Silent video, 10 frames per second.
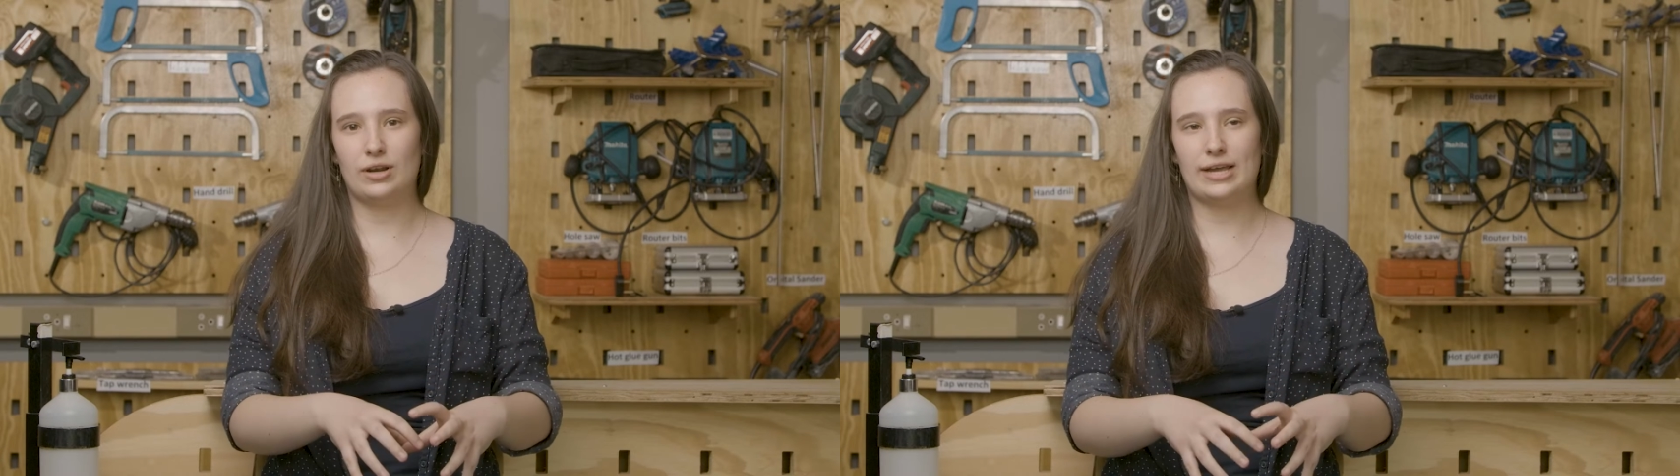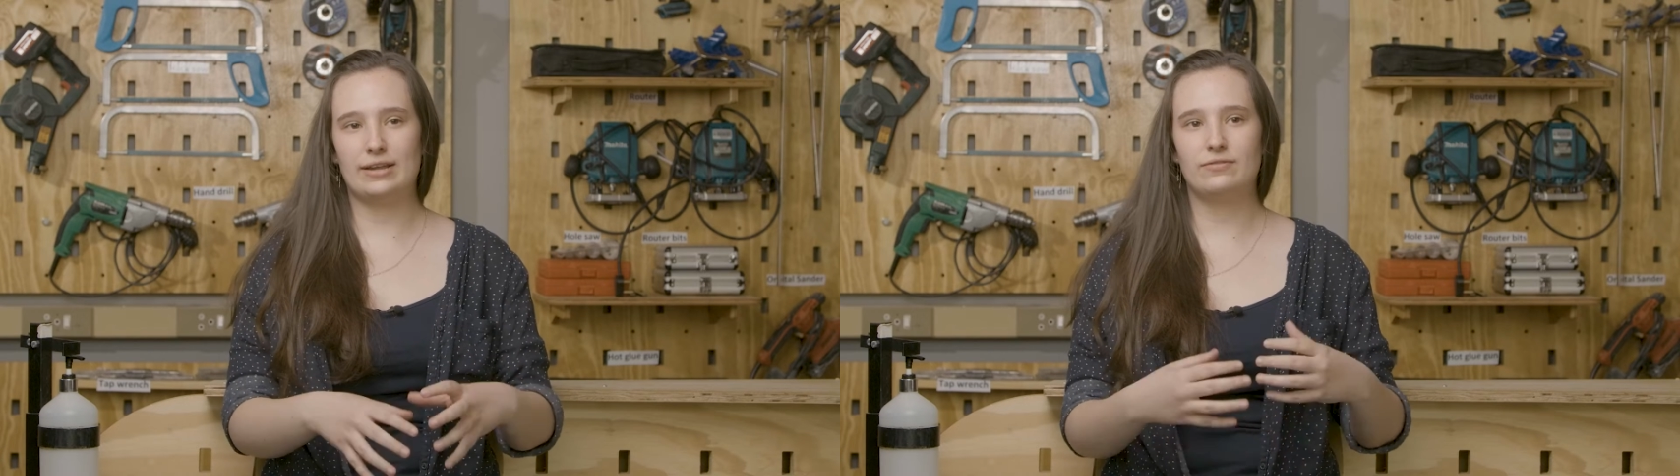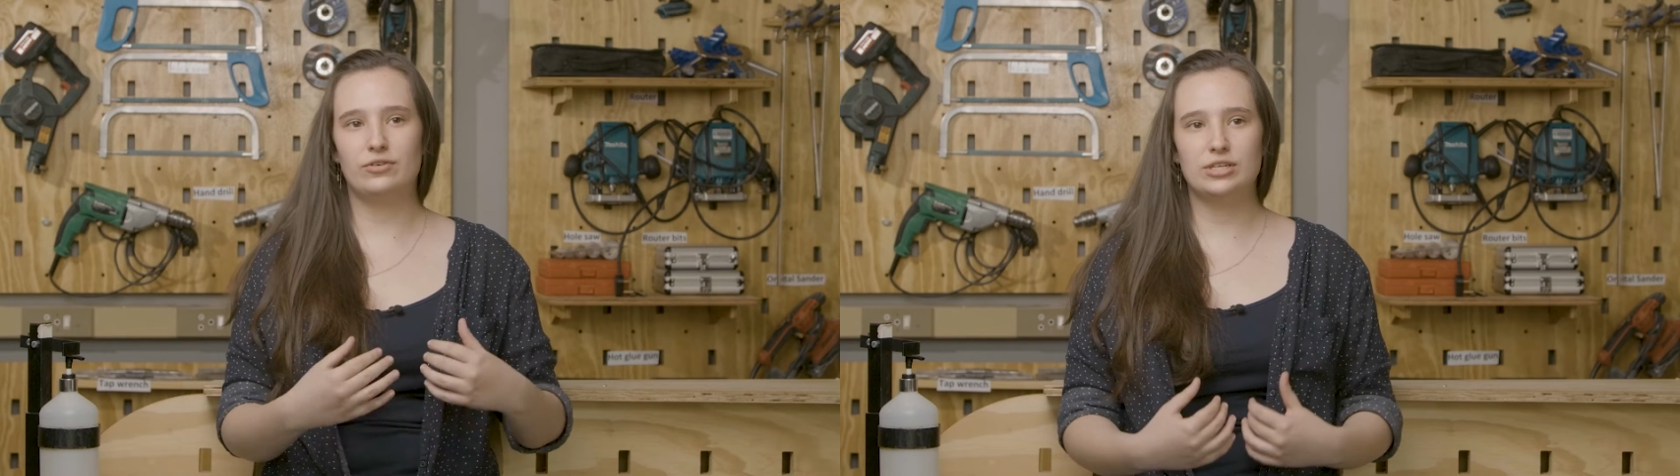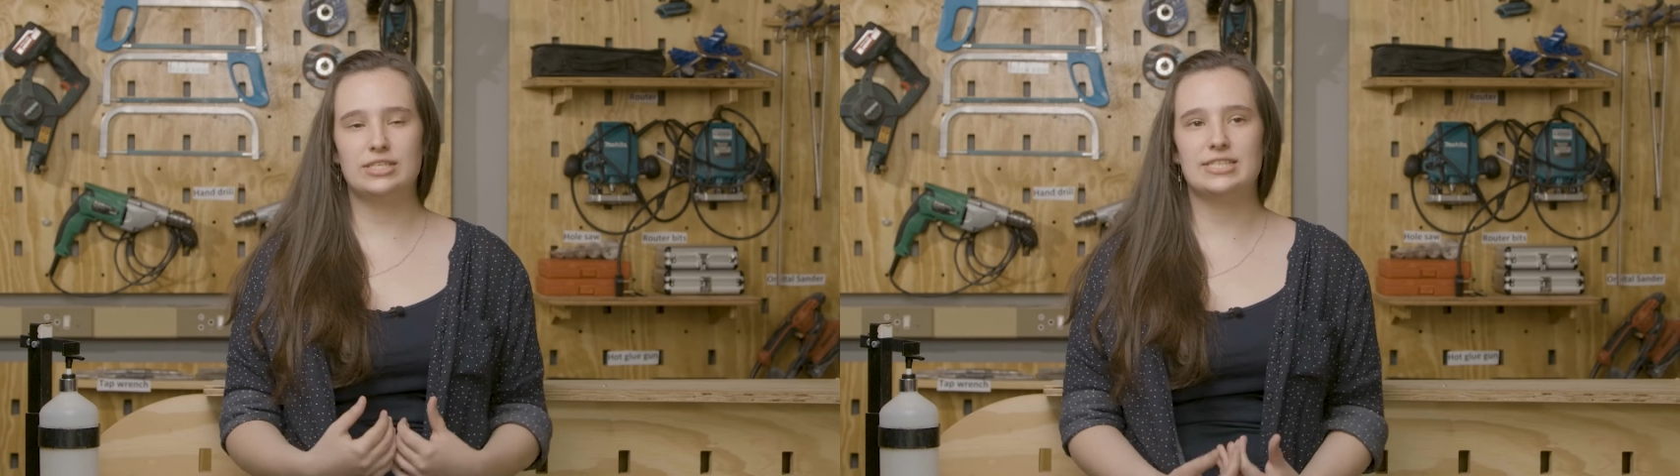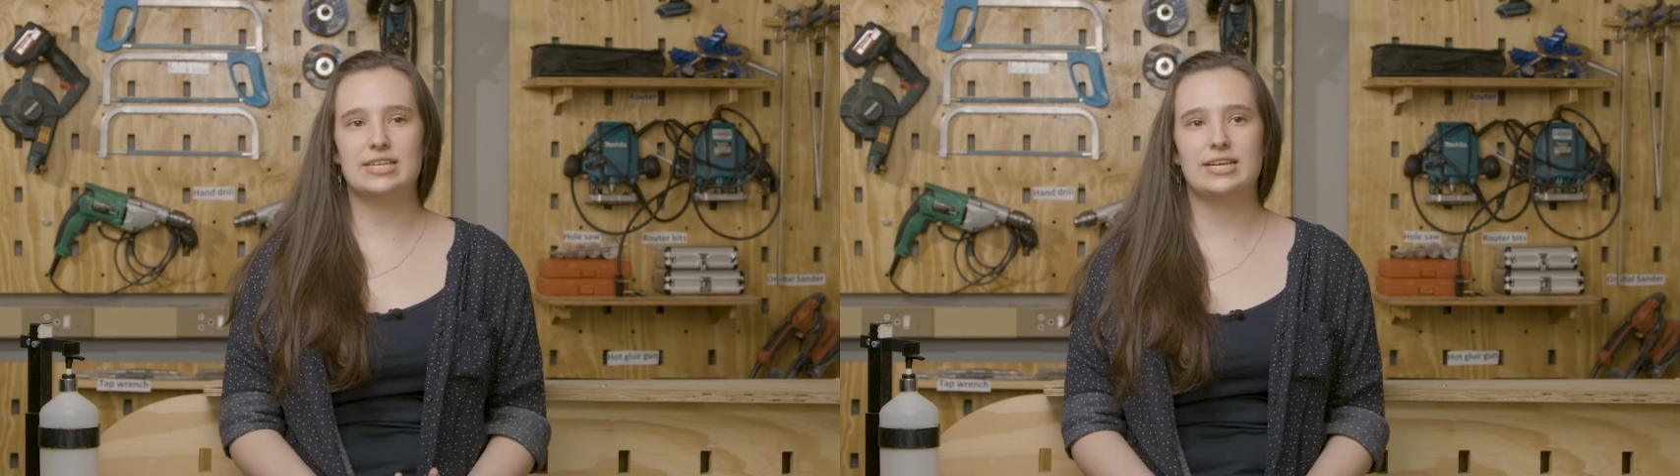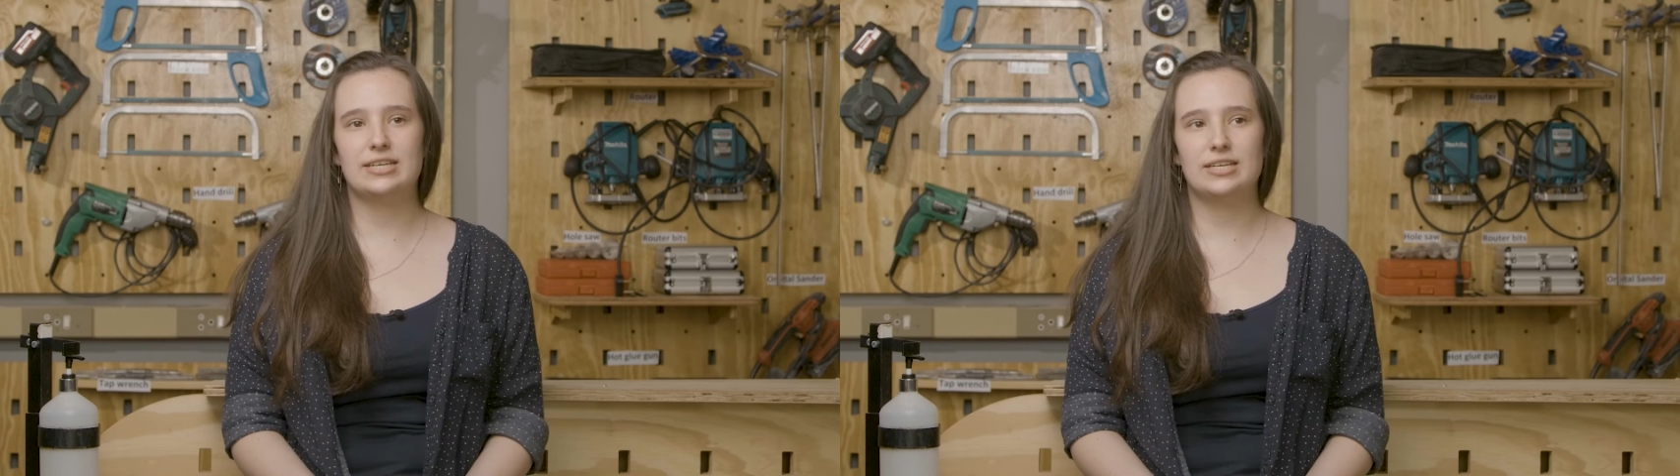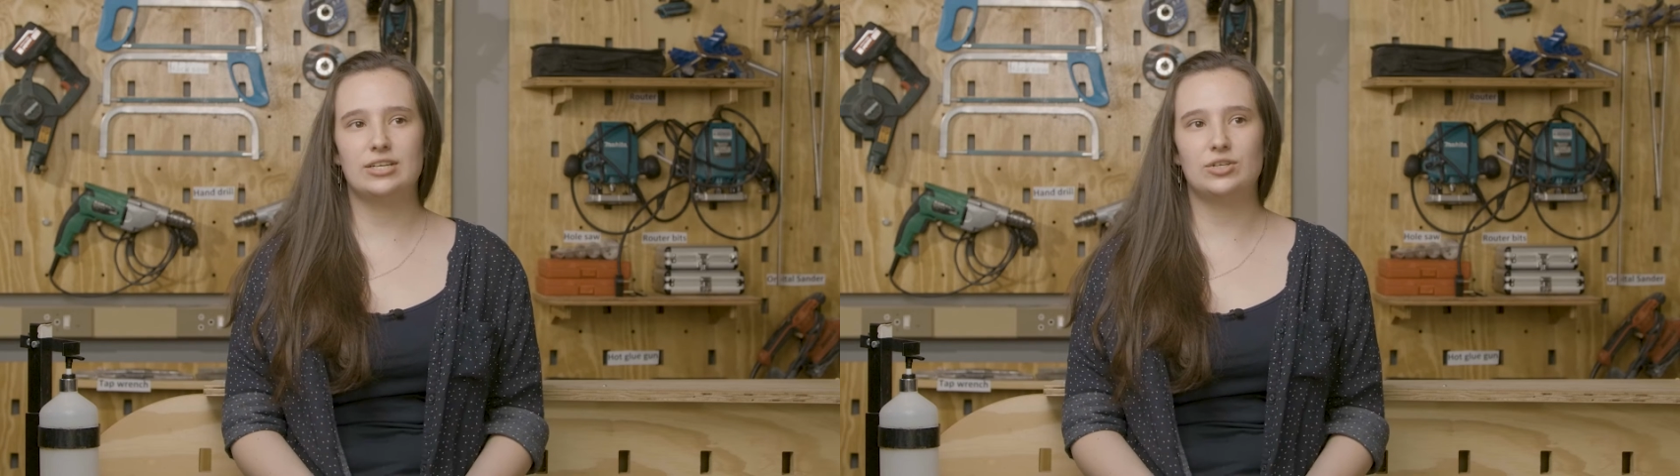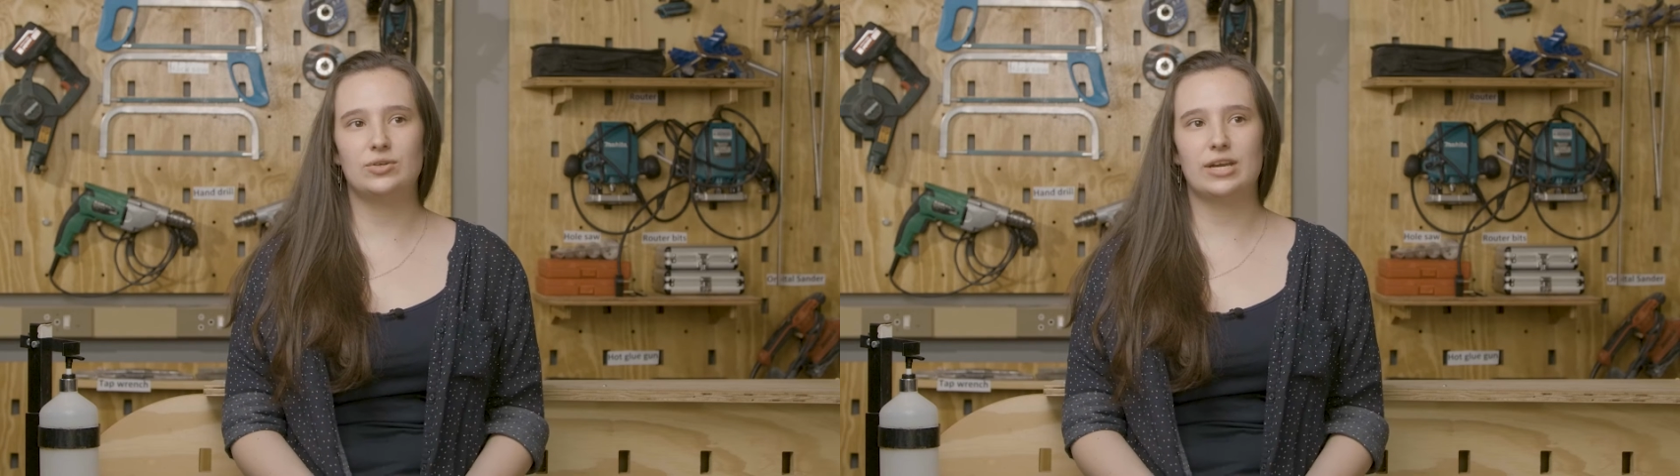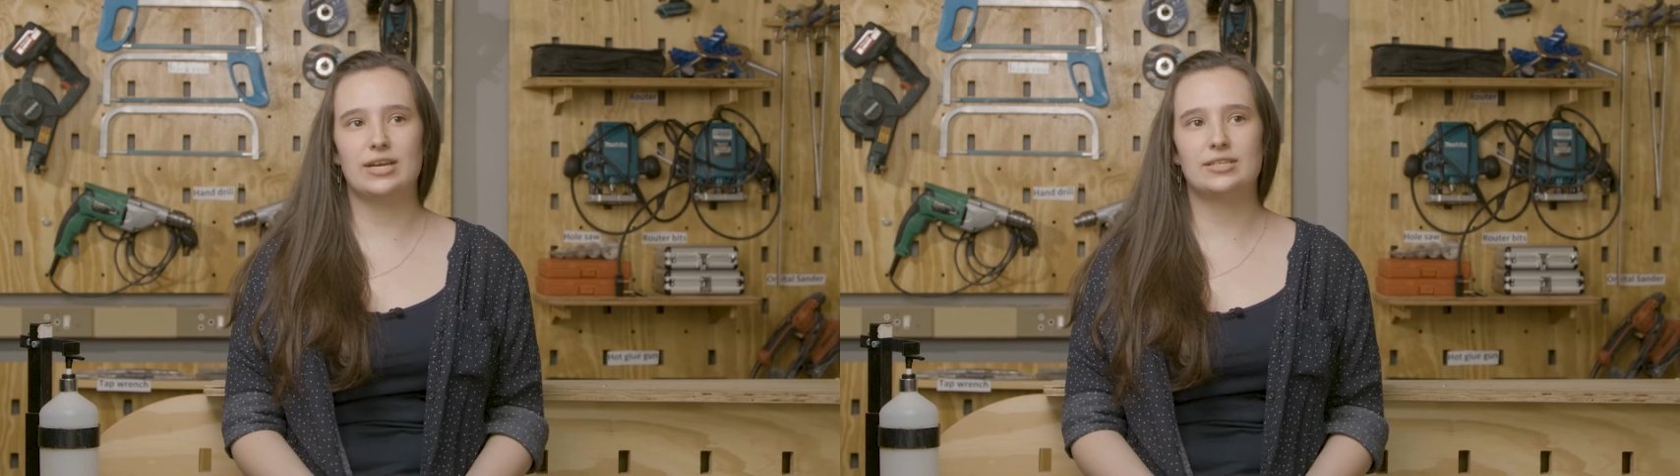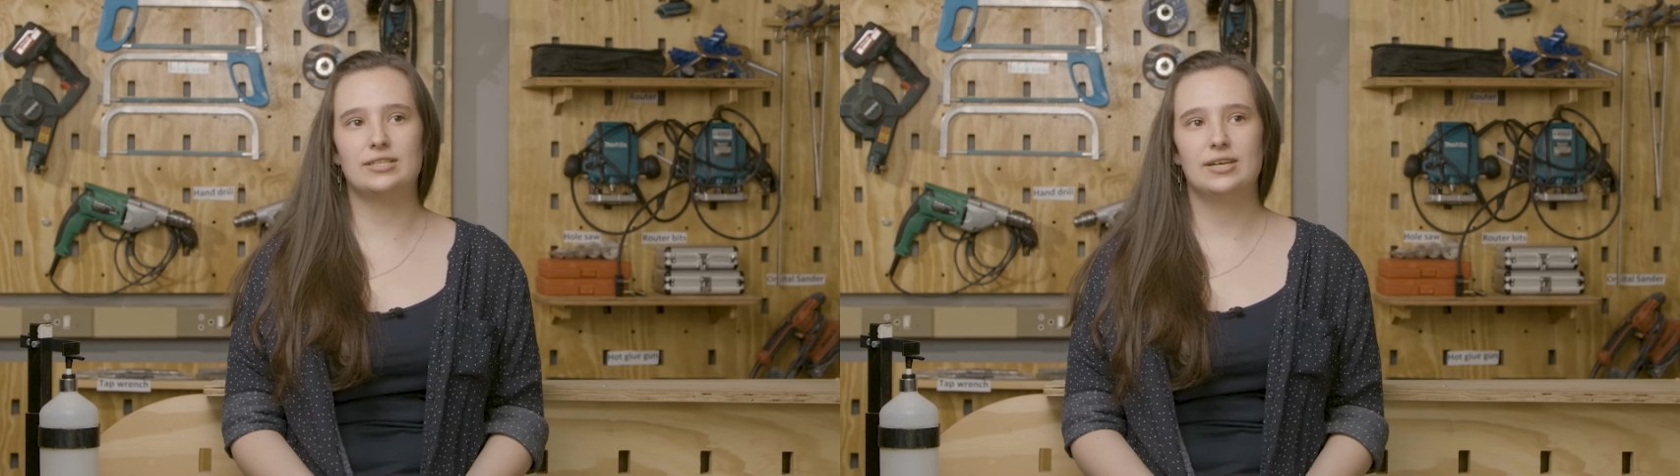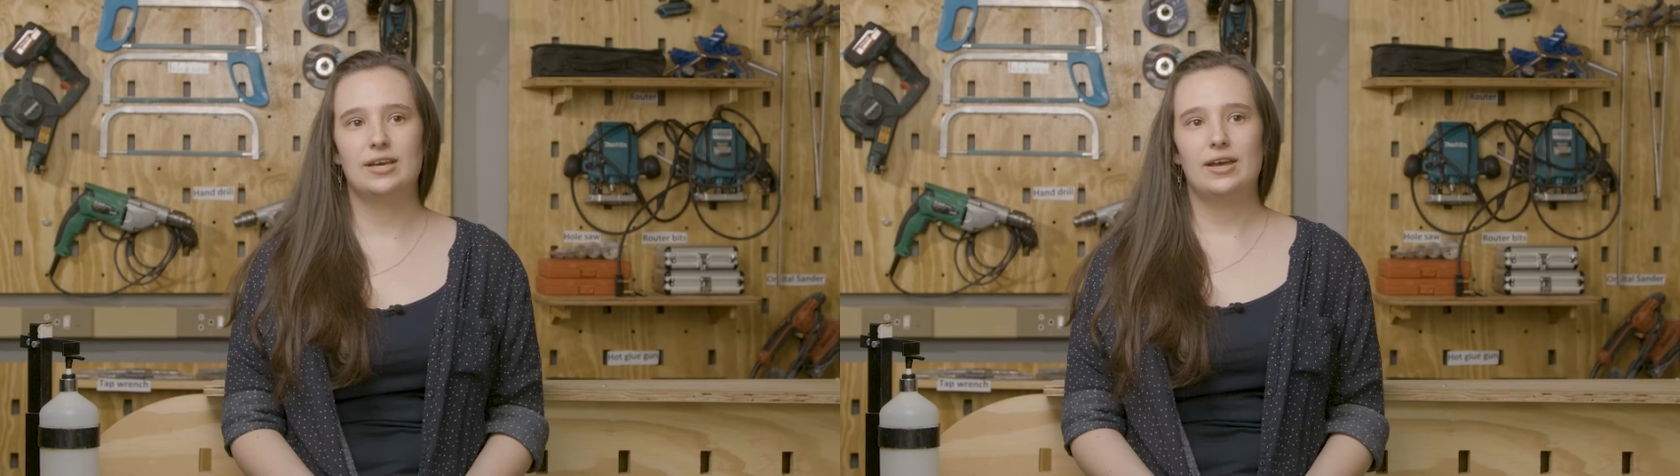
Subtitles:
Like in first and second year, you get,